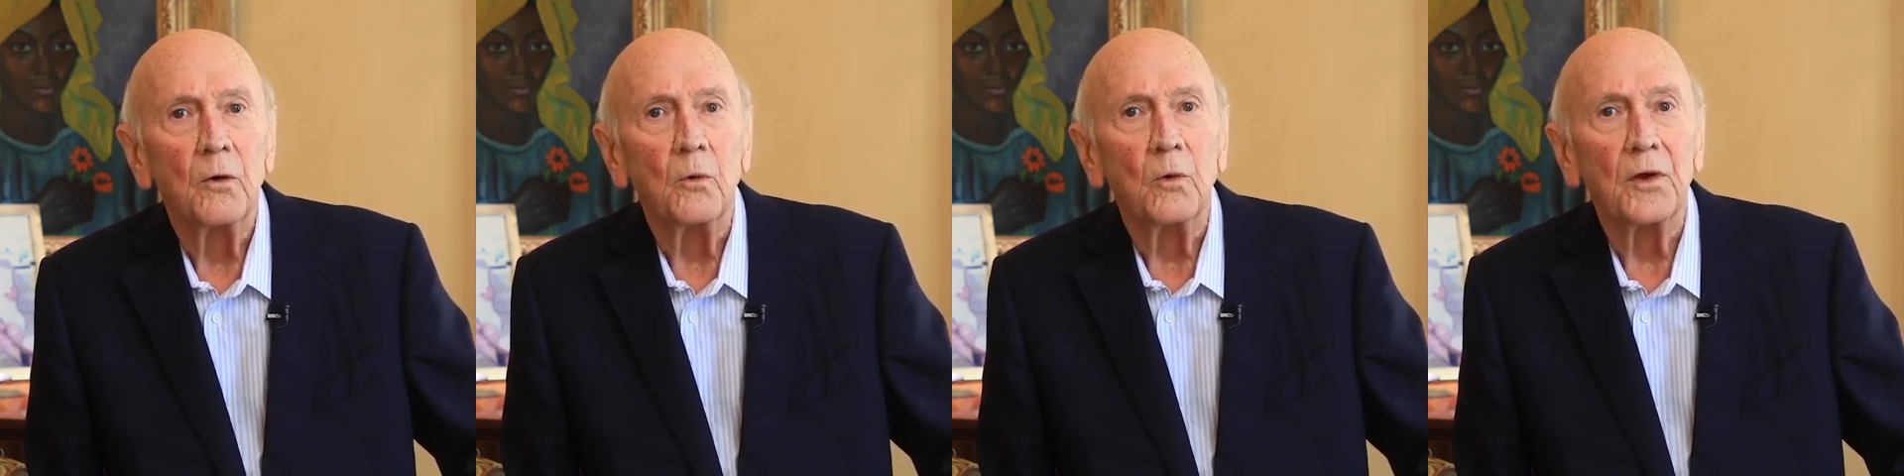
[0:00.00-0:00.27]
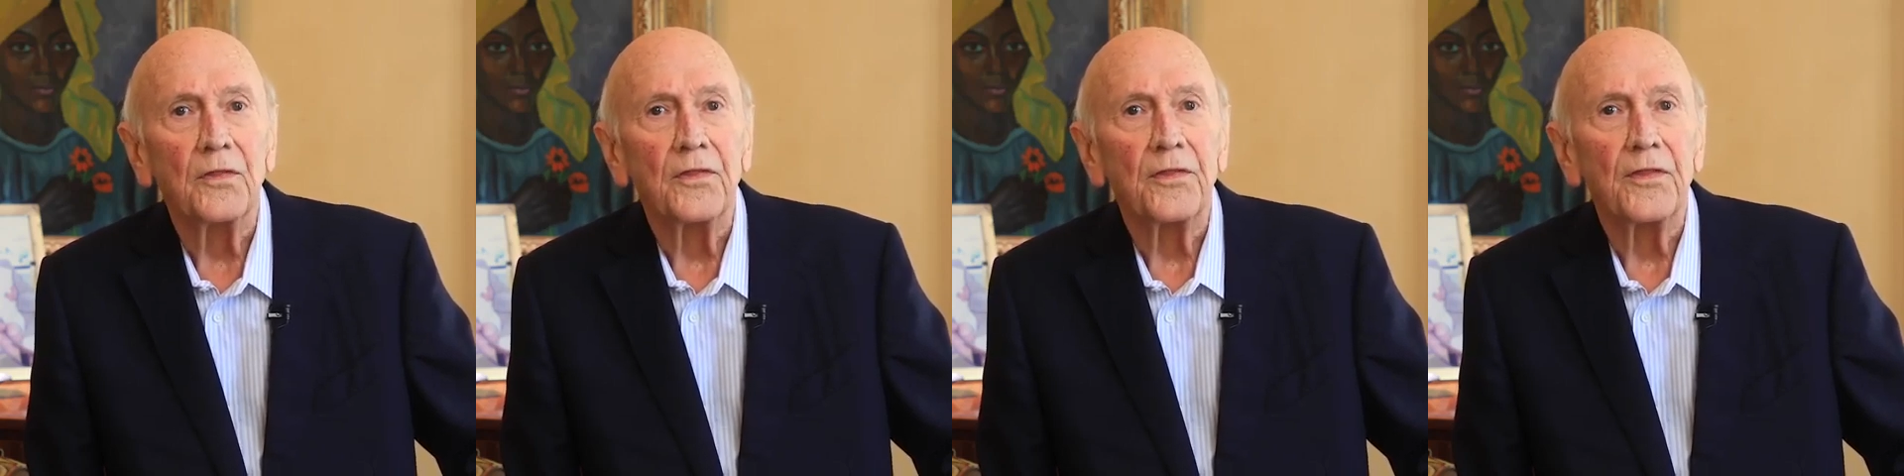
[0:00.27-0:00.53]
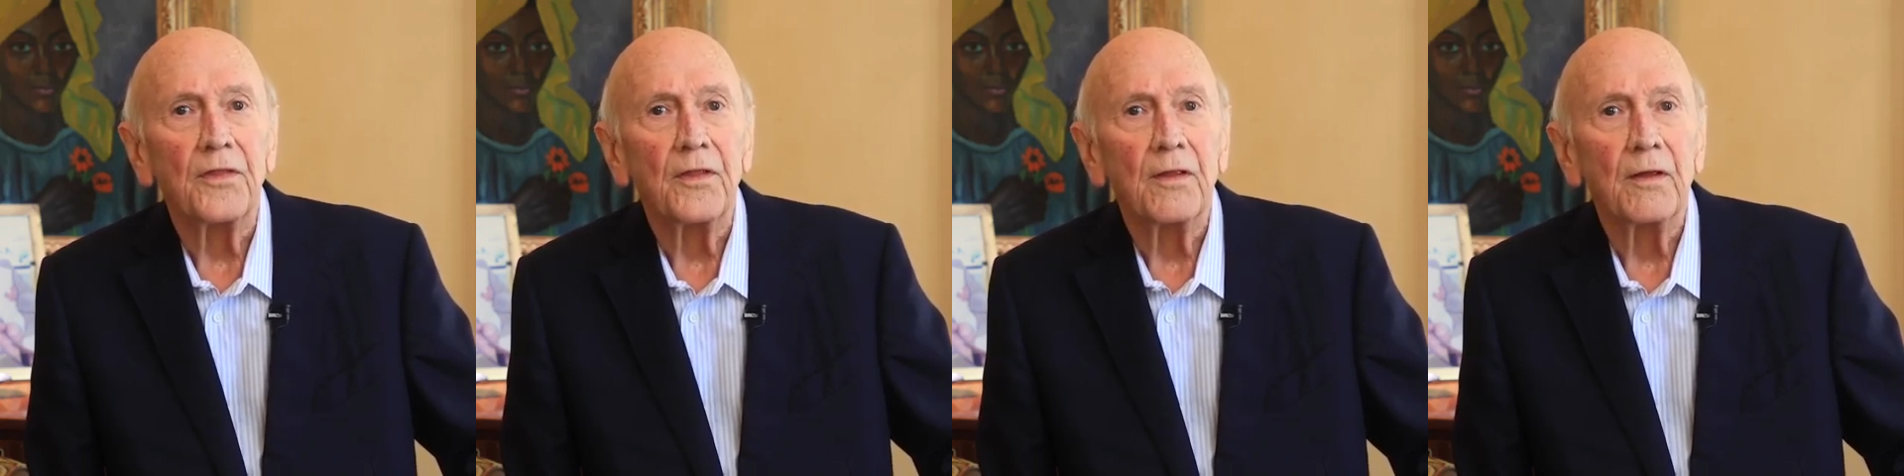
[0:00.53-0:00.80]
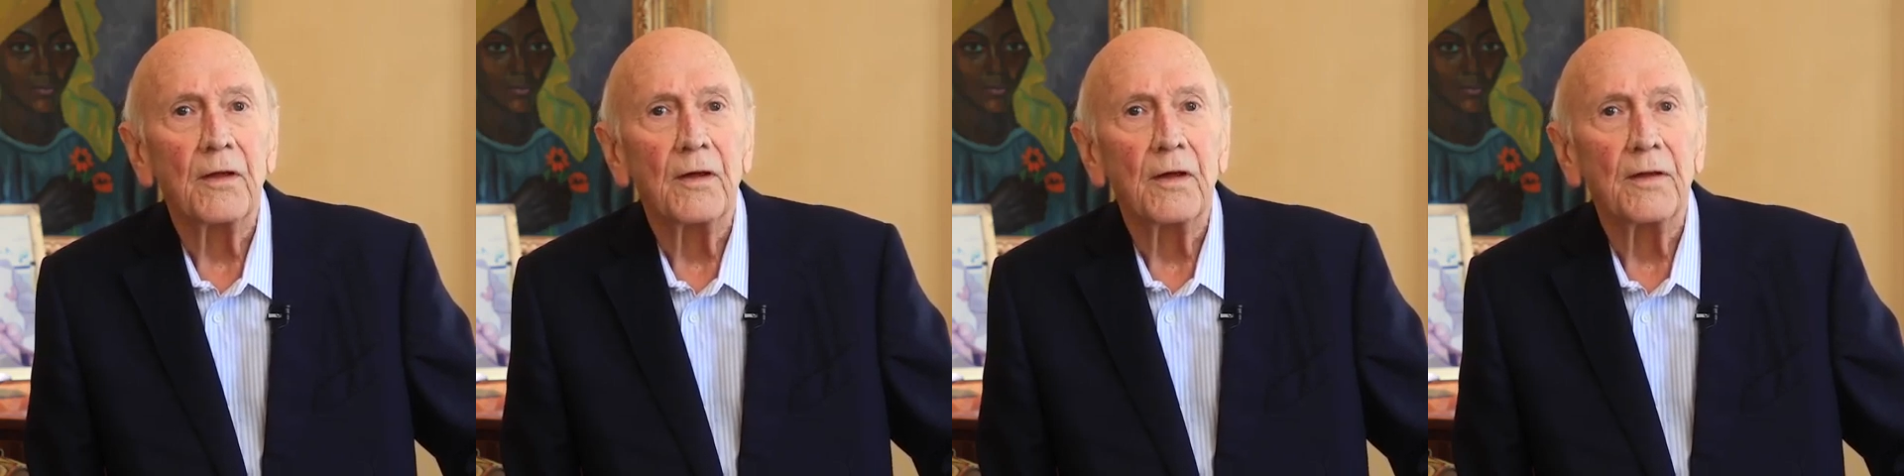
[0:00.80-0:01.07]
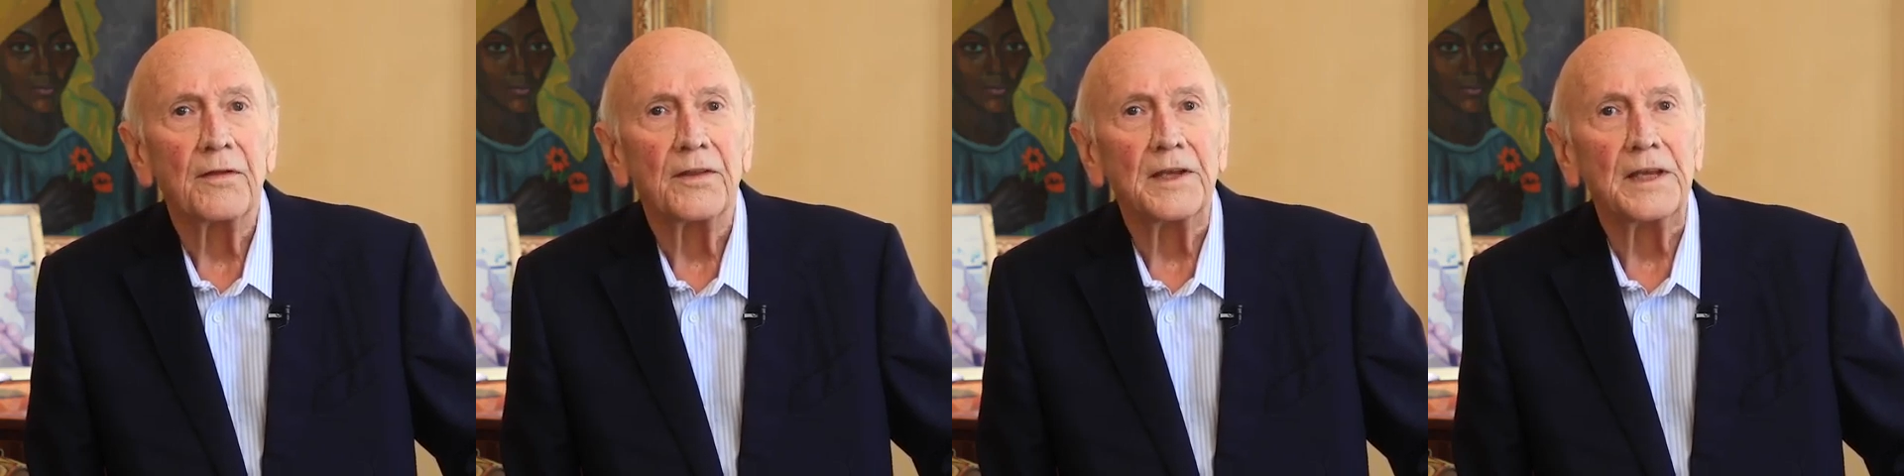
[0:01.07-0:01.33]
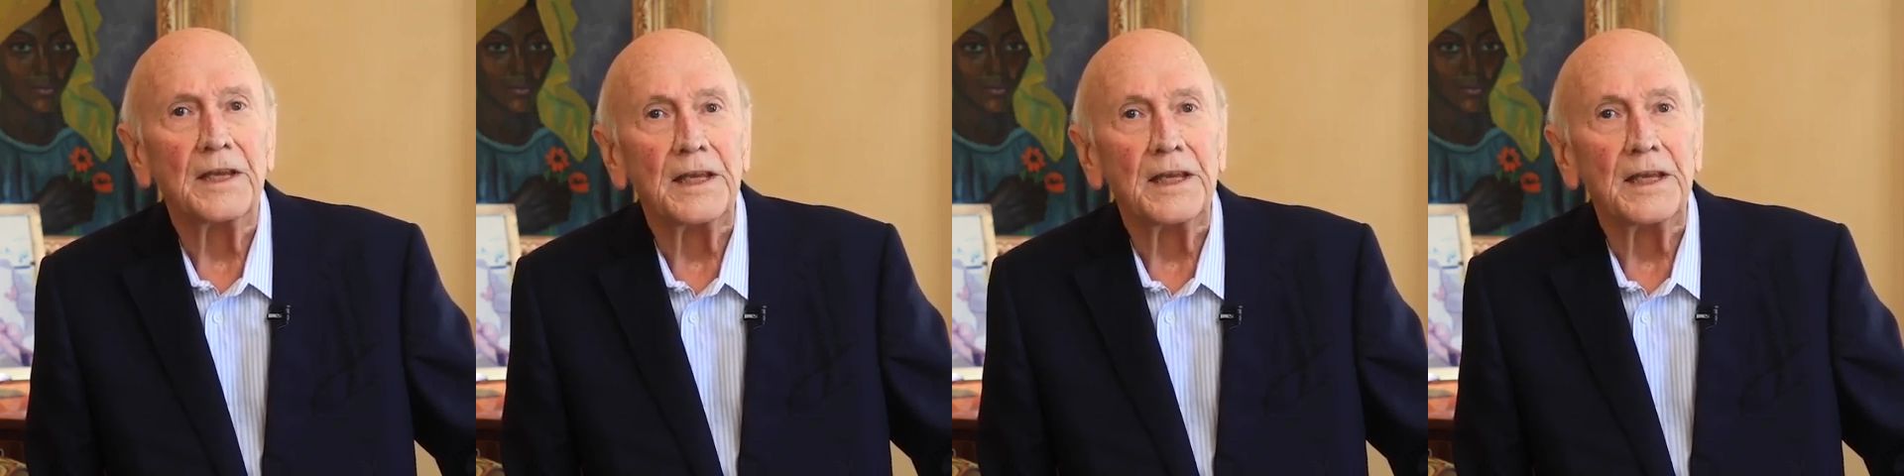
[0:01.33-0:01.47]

with the